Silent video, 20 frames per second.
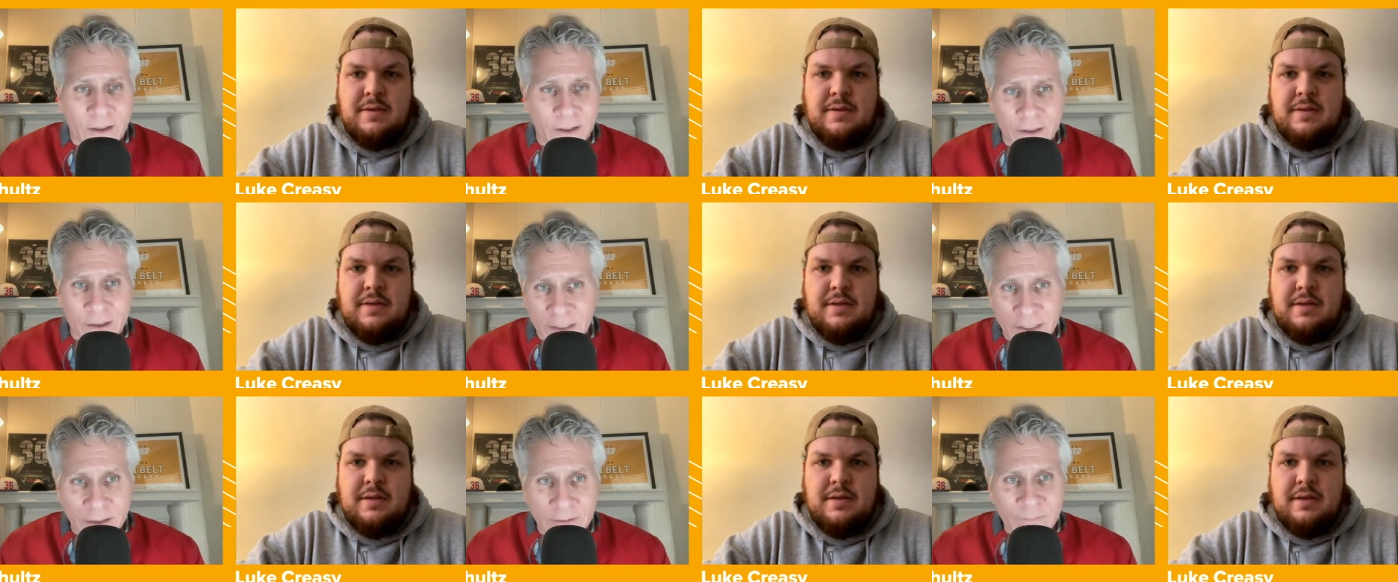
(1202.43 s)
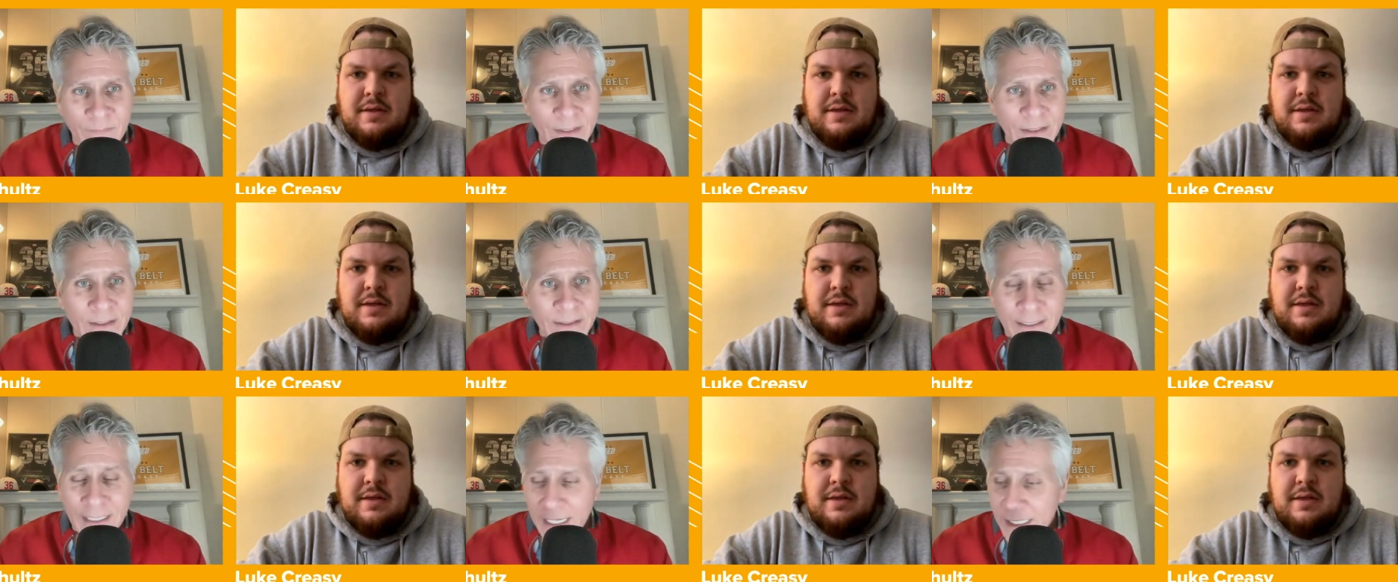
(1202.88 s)
Speaker 1: You know,
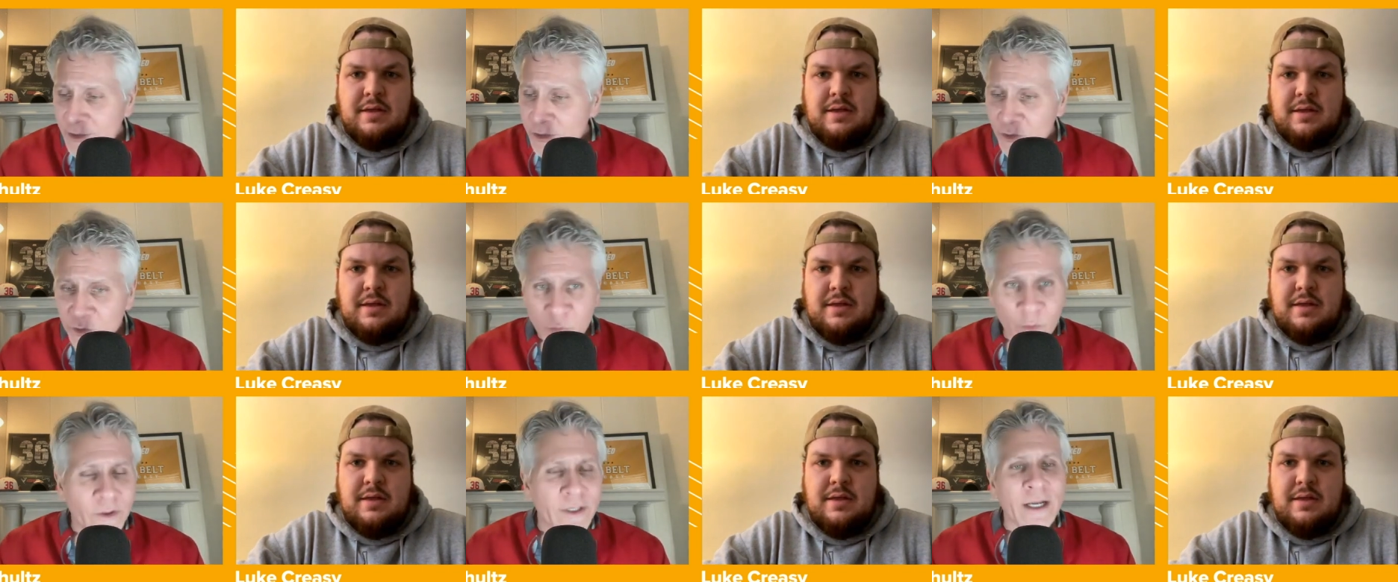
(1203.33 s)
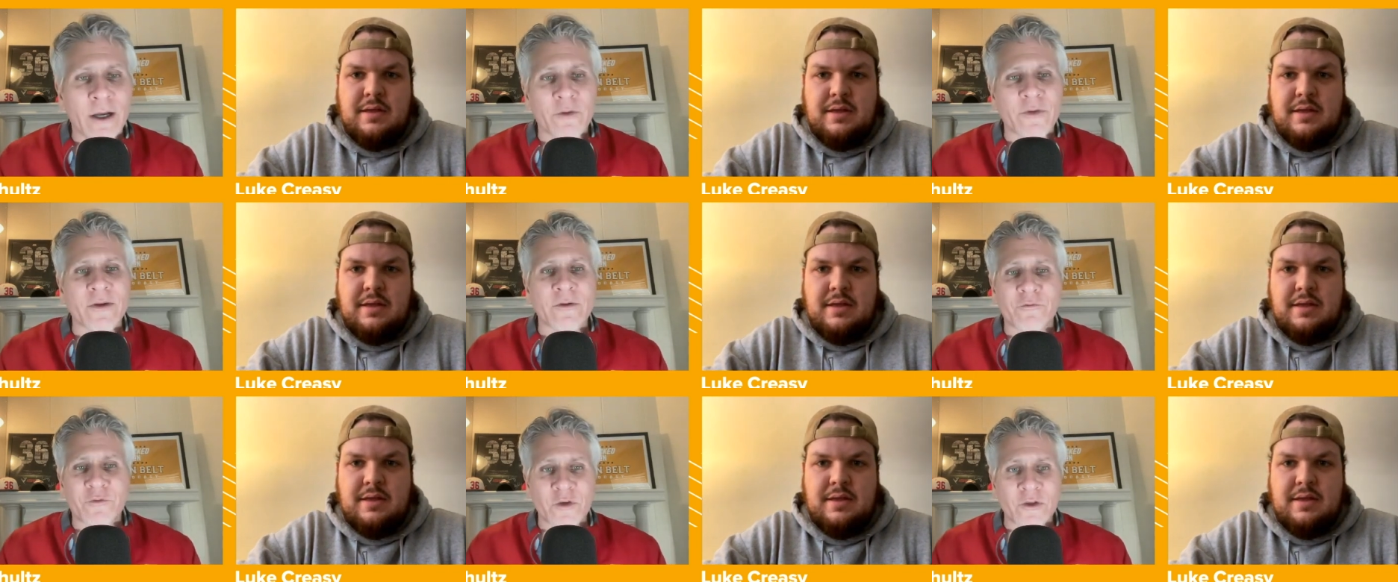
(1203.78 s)
Cajuns weren't healthy a
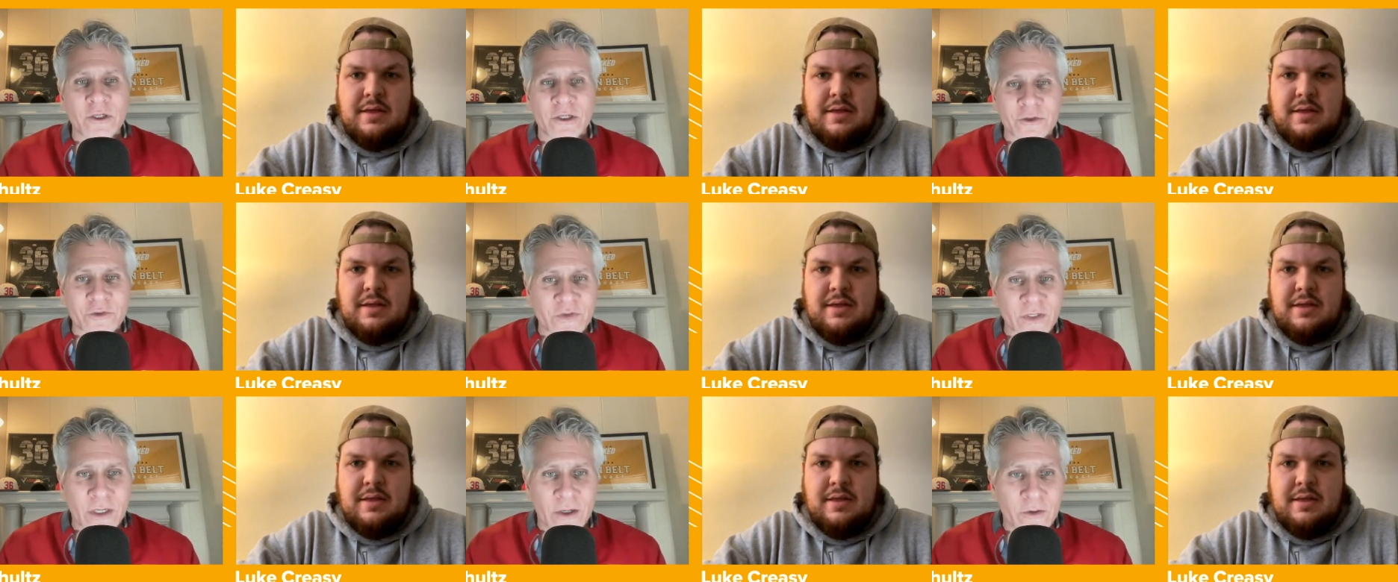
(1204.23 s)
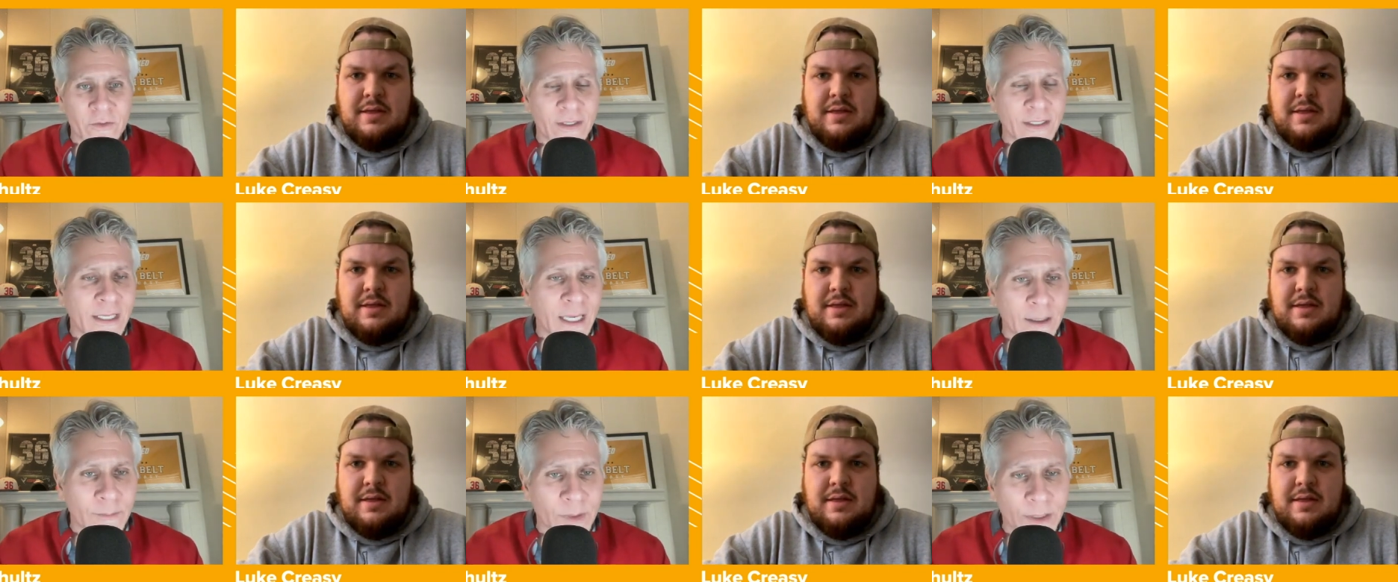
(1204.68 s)
few years ago; they
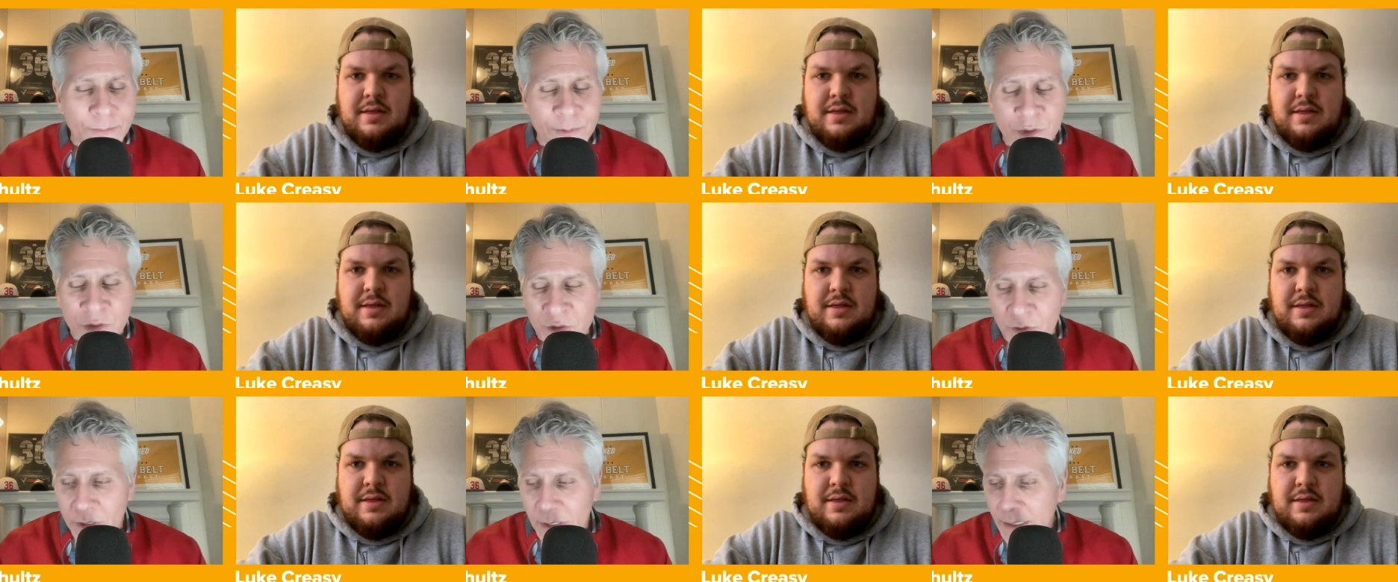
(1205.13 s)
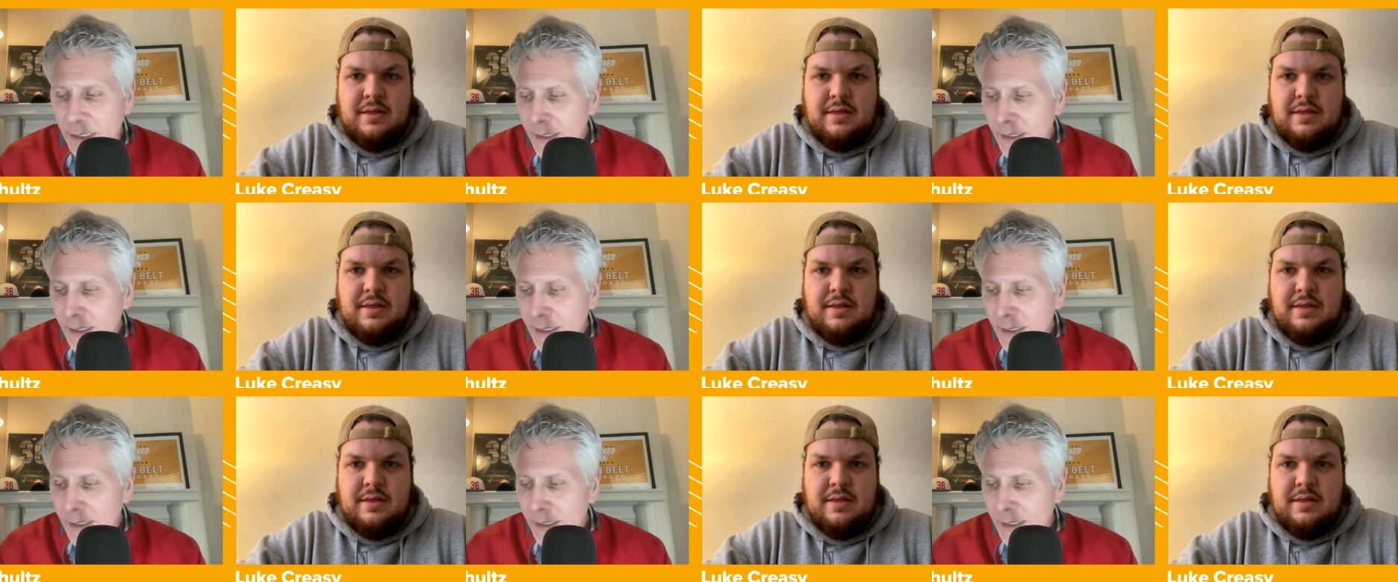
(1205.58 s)
came up short.